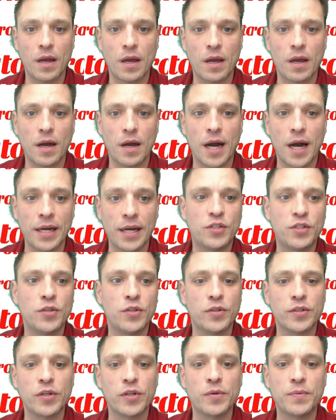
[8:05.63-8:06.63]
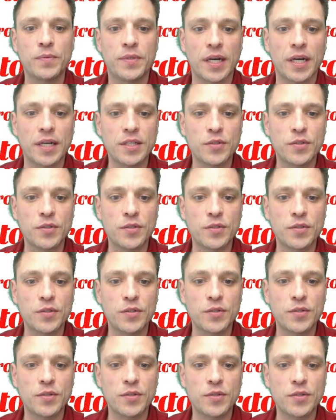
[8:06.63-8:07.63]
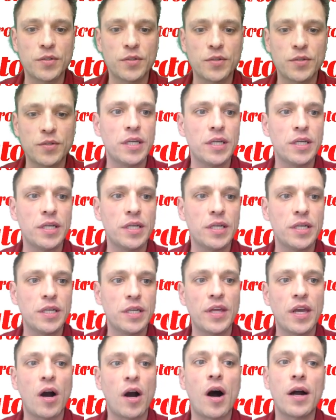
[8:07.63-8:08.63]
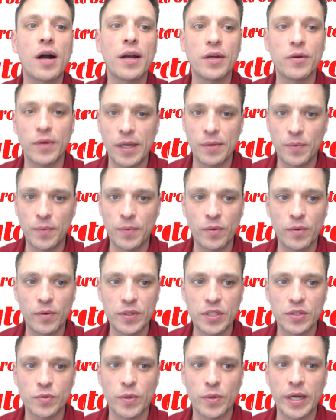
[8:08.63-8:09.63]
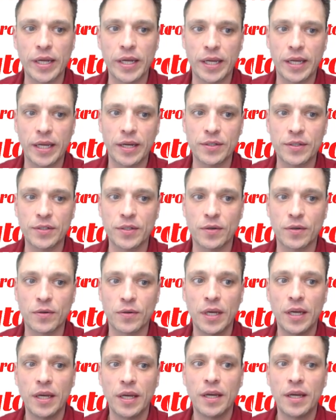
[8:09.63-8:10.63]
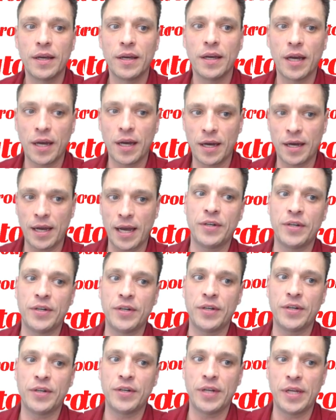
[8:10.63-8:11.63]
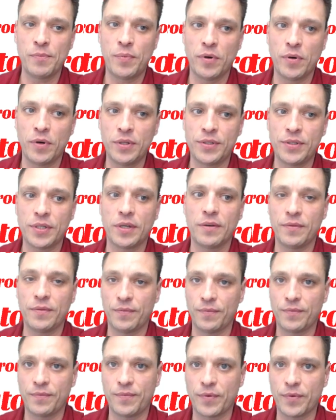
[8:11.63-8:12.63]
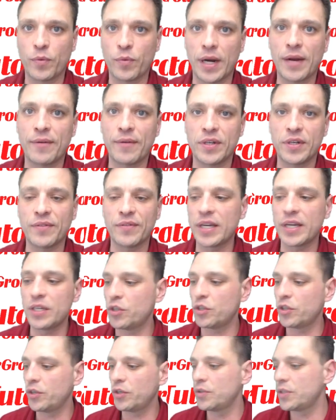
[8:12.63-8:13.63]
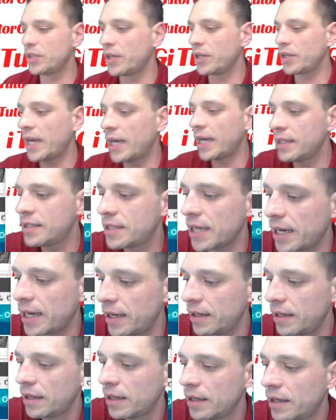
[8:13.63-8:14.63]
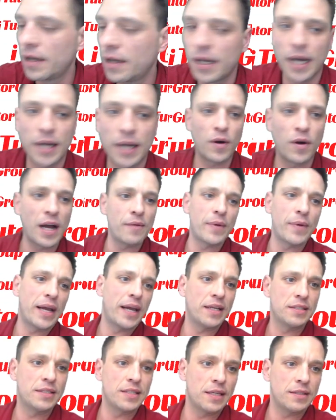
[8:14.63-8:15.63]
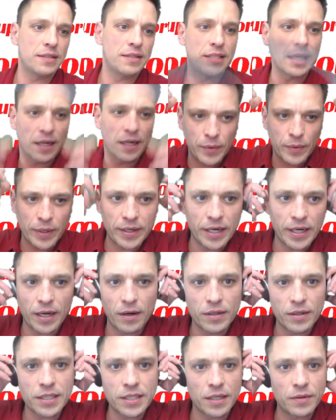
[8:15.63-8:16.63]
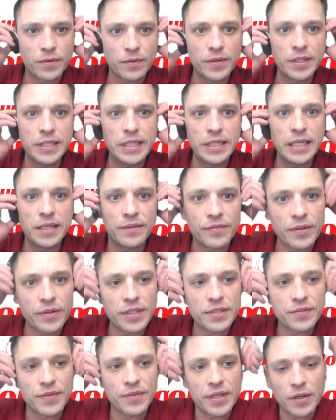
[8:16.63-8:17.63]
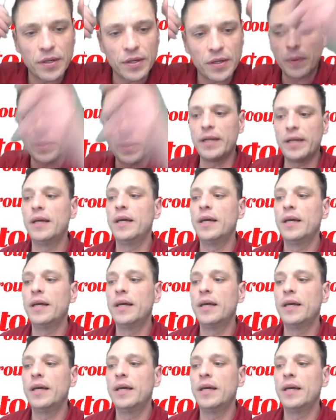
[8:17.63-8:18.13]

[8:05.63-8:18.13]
itutorGroup does recommend using the audio input, which is right here. So add your input for whatever device you're using, your headset. I don't have my headset set up right now because I don't really need it for this video, but